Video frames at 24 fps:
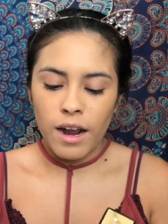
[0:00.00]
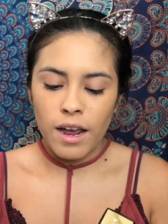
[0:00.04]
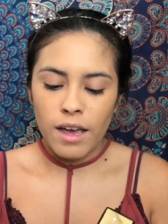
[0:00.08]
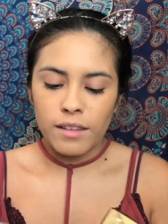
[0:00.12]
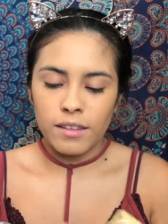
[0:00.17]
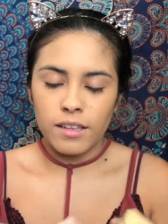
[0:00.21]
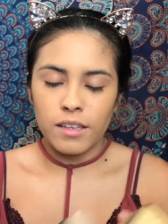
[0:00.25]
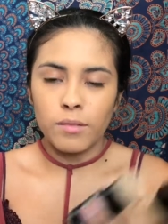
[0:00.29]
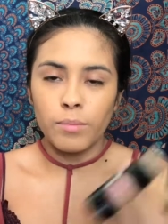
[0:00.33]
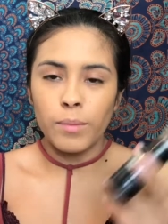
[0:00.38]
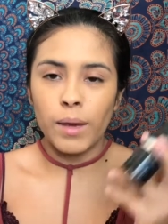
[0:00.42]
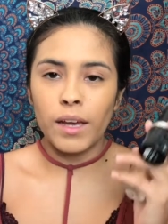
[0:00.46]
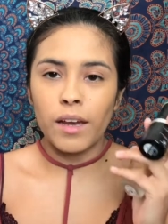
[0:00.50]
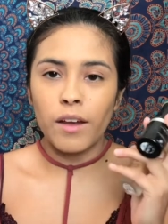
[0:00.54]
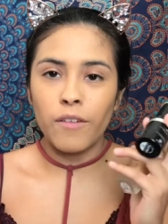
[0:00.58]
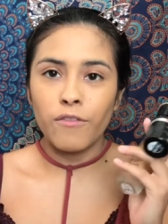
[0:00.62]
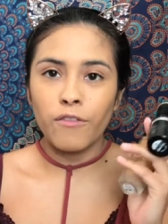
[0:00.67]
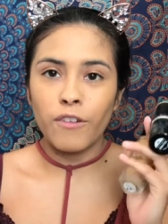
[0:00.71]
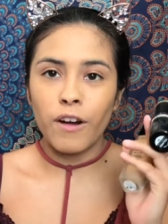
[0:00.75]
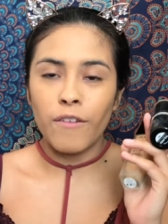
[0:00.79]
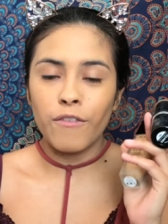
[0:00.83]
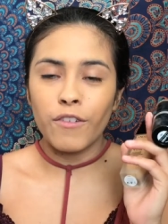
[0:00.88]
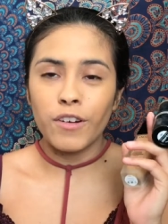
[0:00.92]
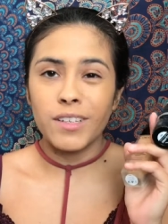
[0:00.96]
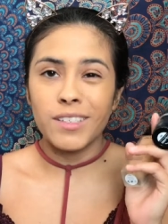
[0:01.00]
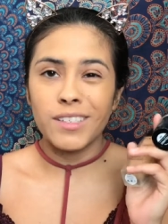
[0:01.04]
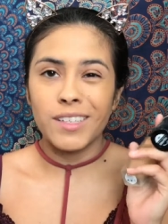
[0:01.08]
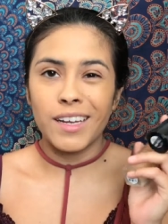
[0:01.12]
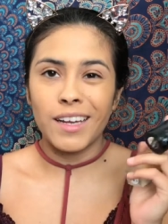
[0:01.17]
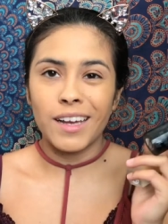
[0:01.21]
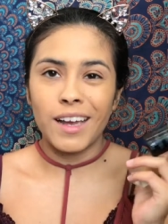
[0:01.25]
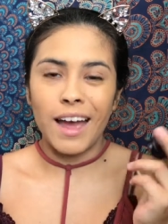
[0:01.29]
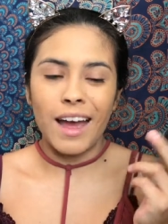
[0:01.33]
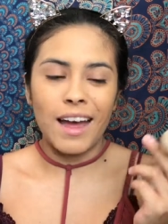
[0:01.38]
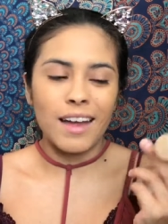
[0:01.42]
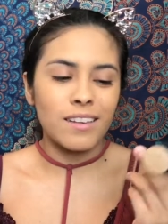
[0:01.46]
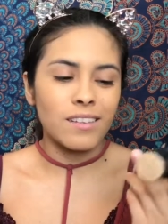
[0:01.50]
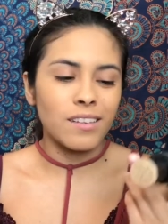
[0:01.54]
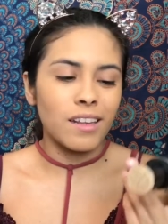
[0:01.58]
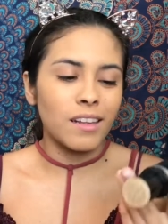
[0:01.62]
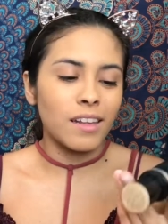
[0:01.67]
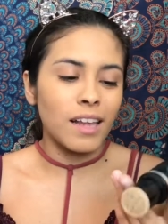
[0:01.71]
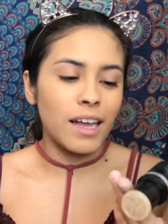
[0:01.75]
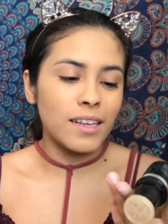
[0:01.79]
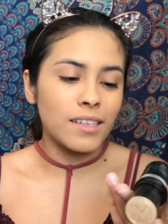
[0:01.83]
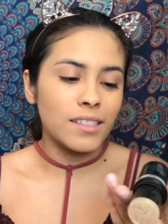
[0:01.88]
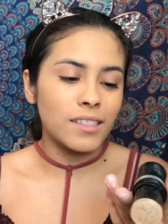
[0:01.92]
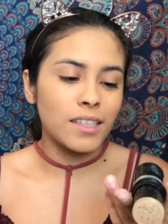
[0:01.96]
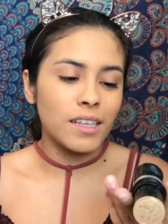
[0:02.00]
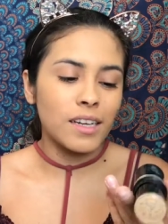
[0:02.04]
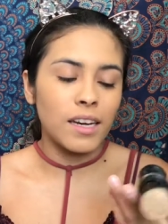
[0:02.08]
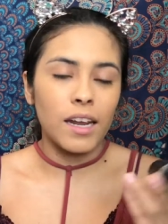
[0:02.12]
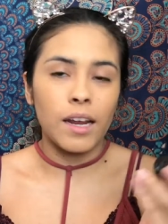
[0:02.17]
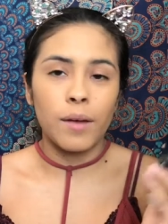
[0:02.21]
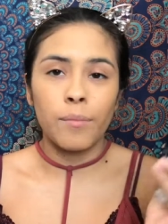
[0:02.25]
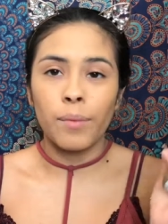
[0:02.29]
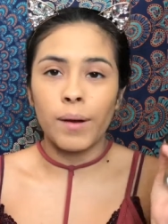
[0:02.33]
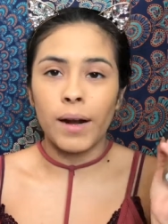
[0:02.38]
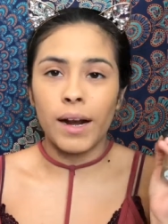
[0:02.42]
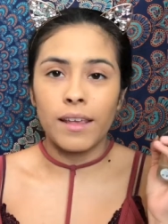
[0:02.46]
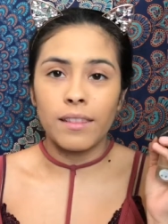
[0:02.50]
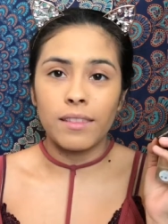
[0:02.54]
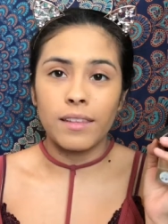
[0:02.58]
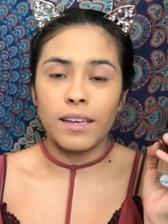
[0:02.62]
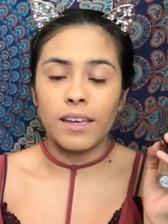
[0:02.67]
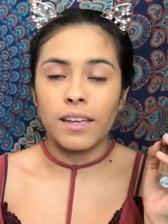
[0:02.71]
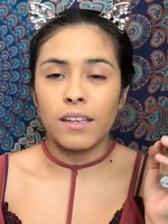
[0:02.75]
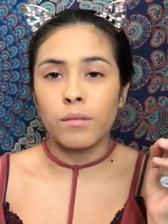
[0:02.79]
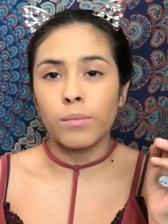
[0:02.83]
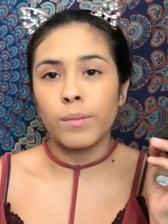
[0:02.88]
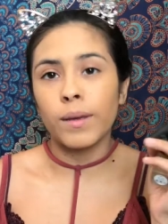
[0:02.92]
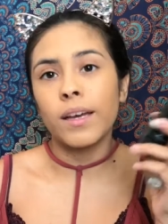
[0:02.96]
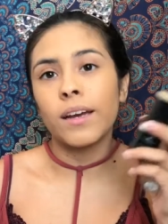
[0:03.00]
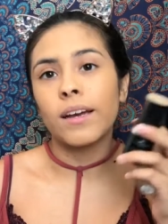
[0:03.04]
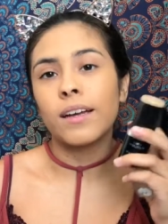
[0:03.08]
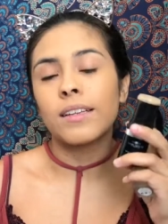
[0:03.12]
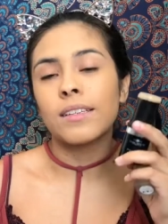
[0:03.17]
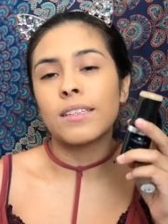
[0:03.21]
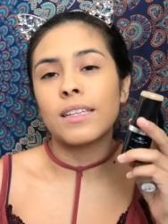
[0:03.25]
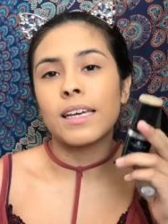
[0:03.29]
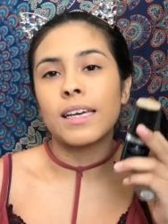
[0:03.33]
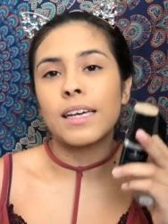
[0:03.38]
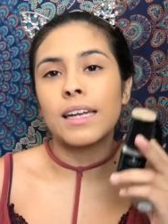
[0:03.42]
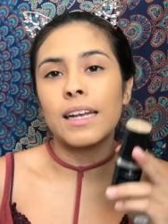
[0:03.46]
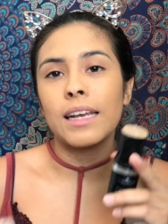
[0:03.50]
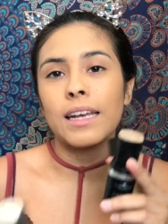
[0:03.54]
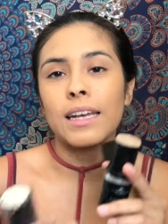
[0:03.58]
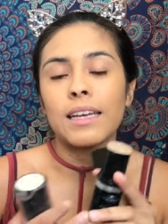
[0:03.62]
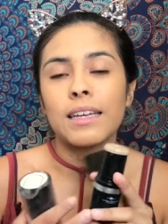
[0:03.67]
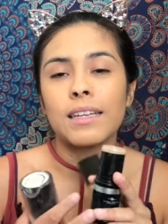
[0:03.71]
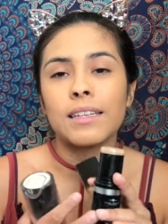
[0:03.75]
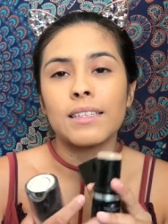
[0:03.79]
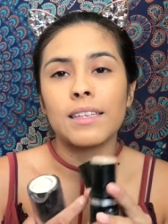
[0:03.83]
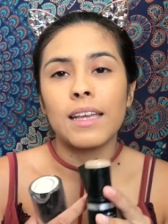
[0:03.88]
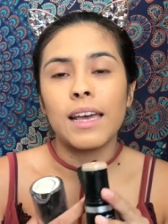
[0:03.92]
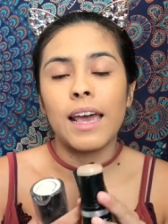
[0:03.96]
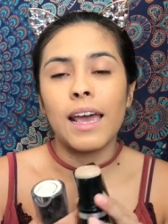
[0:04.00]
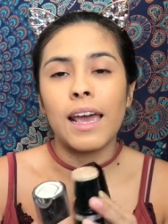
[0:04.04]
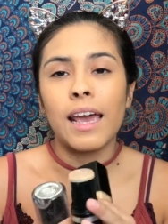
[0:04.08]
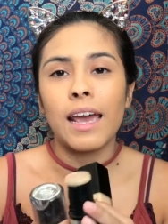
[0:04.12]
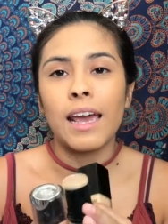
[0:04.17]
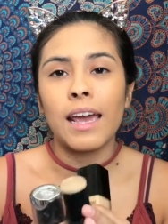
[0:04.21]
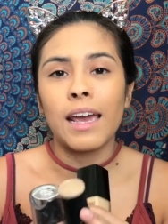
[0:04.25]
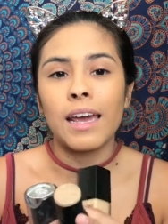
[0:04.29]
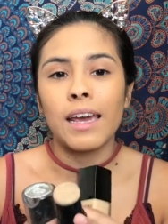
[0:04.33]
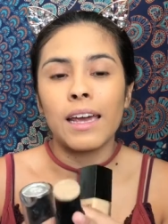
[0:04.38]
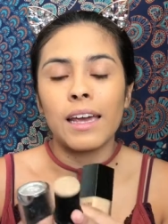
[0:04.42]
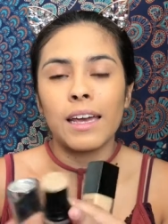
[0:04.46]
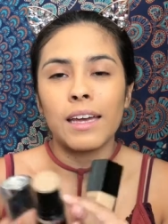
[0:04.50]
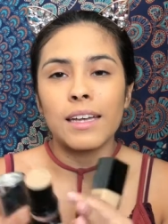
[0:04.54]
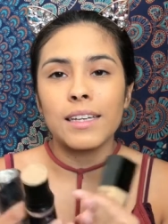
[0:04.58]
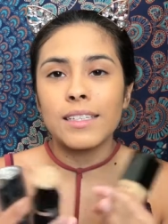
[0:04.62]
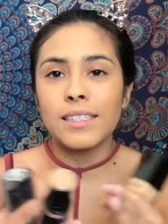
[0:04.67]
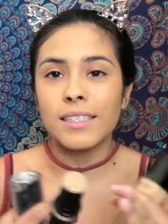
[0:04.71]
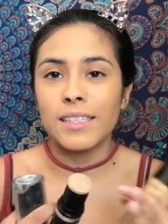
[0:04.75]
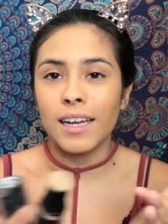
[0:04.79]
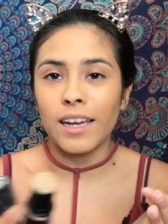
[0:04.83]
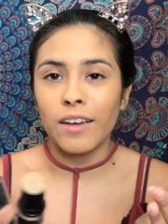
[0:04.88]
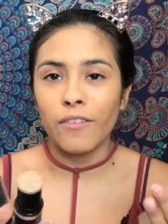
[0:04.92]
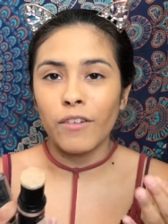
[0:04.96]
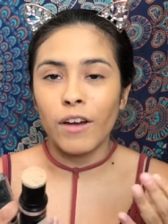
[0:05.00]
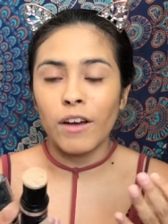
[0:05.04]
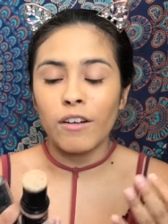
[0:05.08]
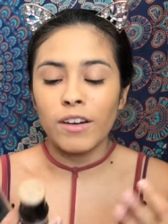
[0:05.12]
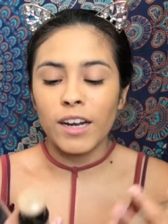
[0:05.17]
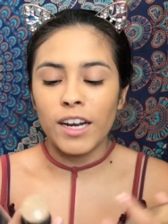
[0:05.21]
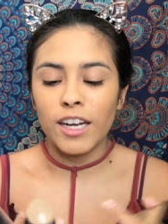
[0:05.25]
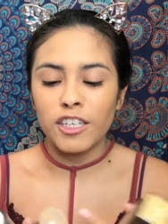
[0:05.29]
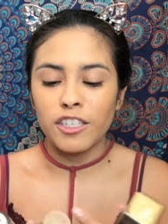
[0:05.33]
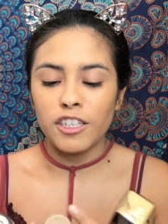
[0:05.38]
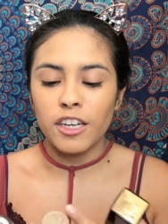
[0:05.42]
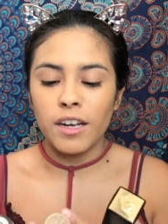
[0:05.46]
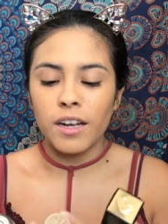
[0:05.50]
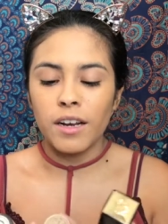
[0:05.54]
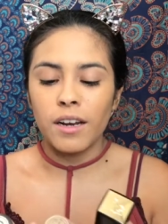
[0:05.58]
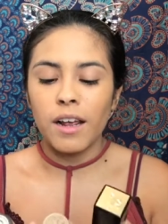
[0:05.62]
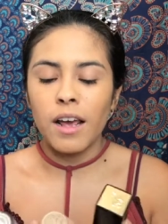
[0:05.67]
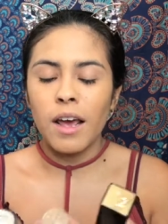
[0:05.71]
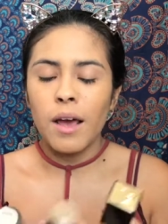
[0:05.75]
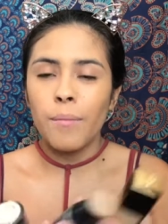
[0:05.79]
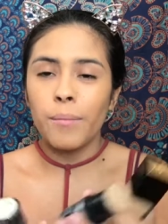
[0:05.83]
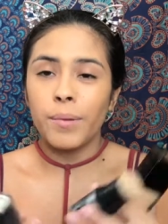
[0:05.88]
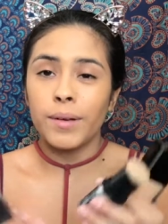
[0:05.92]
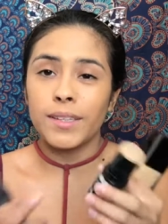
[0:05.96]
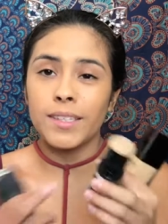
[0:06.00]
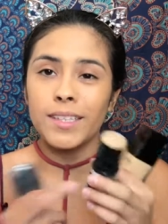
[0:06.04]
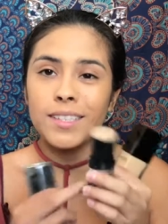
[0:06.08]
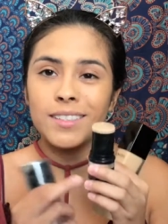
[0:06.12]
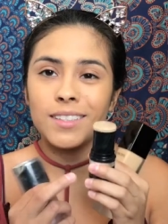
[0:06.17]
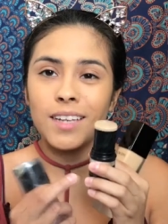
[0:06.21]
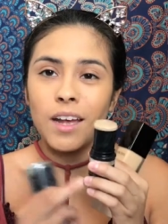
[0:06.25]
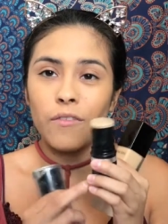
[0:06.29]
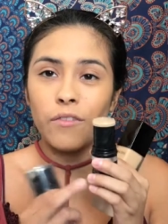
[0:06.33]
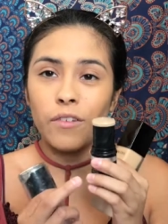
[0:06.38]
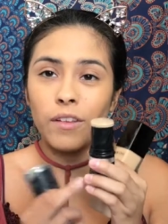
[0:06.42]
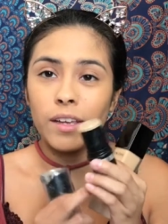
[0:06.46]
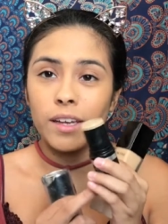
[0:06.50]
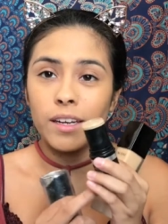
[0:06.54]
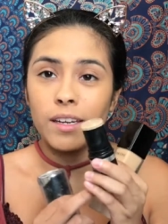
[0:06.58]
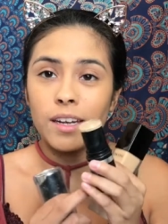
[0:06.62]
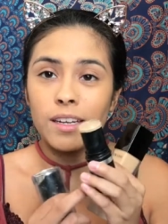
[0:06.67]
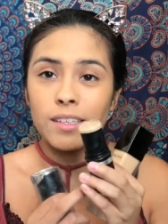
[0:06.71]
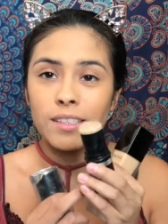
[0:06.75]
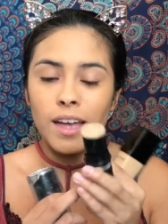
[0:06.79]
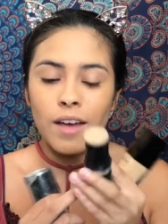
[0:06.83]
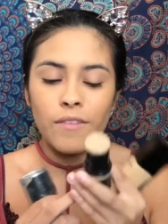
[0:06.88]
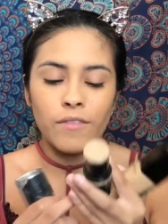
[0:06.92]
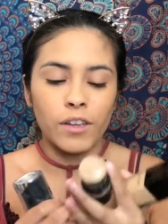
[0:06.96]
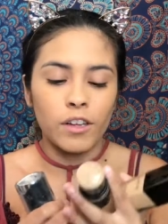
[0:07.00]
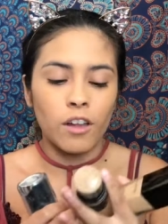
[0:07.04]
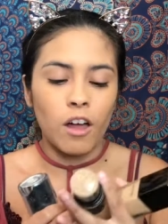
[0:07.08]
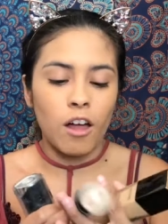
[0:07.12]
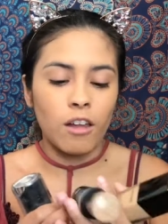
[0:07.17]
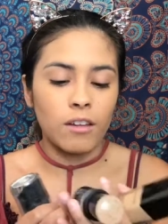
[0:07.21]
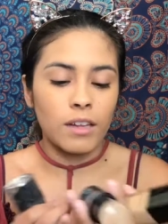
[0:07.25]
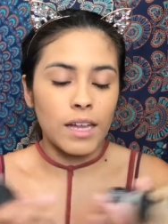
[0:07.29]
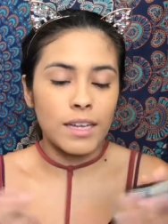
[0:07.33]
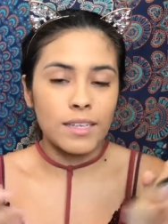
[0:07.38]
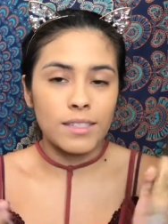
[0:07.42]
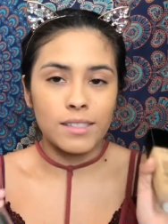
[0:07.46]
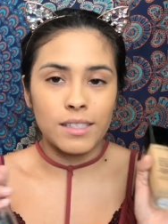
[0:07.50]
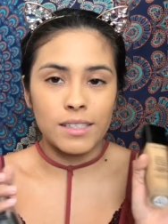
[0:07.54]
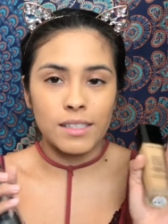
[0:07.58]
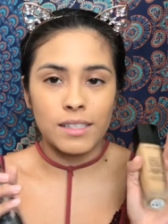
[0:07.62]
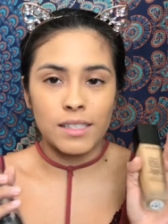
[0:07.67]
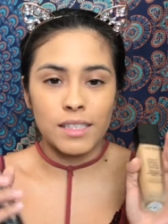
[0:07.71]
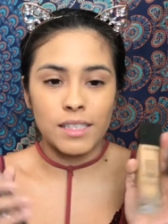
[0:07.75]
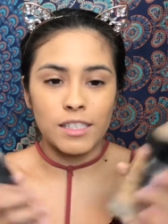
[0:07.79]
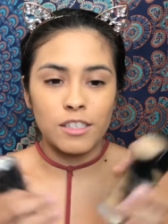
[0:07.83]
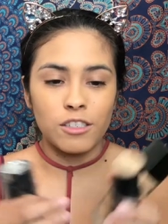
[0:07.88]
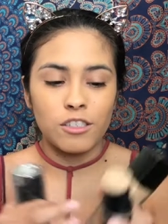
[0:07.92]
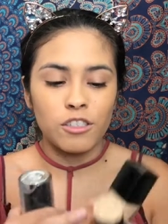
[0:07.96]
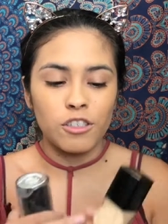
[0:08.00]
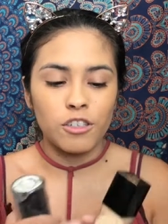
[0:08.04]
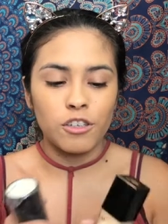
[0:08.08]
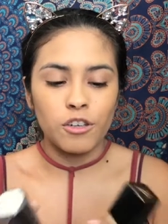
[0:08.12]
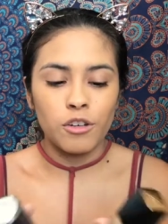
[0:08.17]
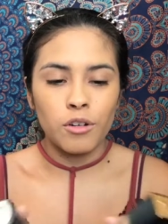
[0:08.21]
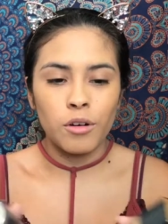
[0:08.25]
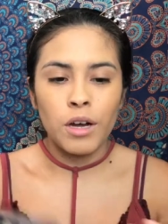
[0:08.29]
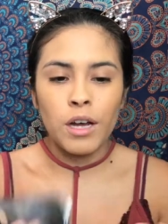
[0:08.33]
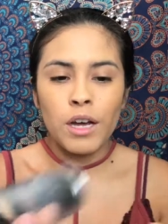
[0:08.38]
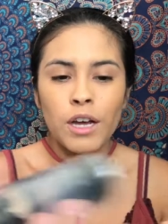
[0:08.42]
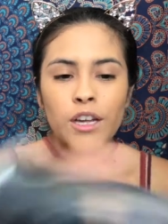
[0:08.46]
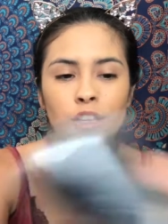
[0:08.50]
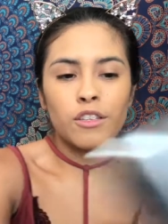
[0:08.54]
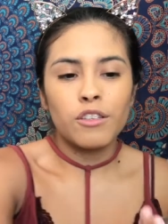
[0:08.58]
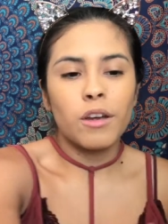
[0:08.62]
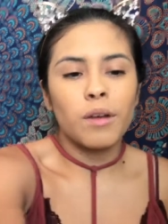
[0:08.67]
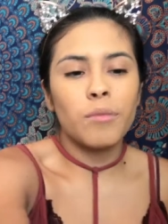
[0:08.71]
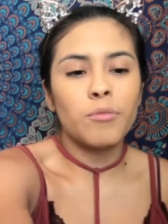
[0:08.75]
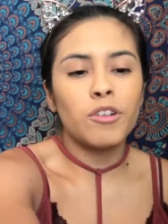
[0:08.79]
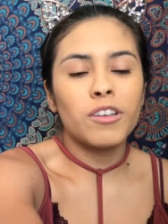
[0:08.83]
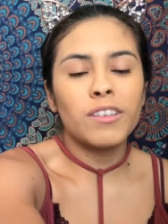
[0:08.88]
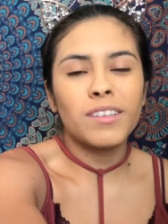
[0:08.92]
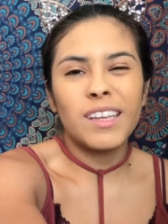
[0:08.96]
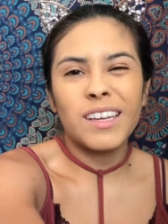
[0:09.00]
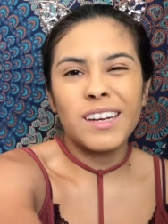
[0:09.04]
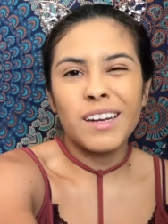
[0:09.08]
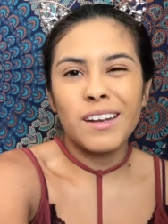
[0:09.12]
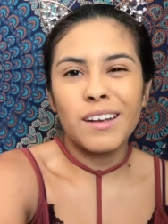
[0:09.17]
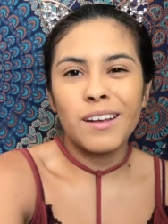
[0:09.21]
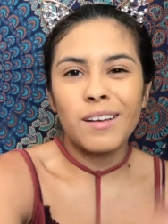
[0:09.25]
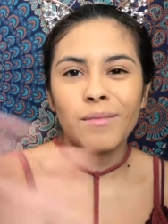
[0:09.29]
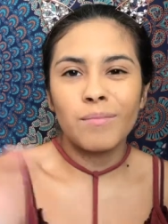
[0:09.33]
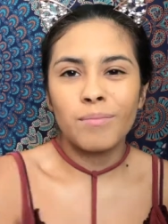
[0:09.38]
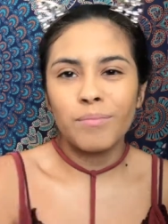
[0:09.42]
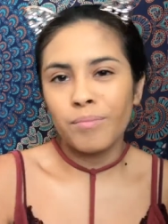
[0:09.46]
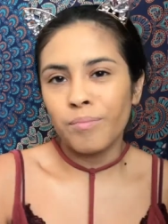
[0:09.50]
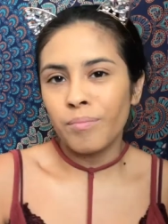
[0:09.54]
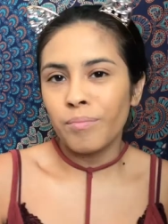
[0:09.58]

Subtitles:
This Makeup Forever stick has less than it, but I think it's because it is a stick foundation, but this definitely does have a lot less than these two. So I'm just gonna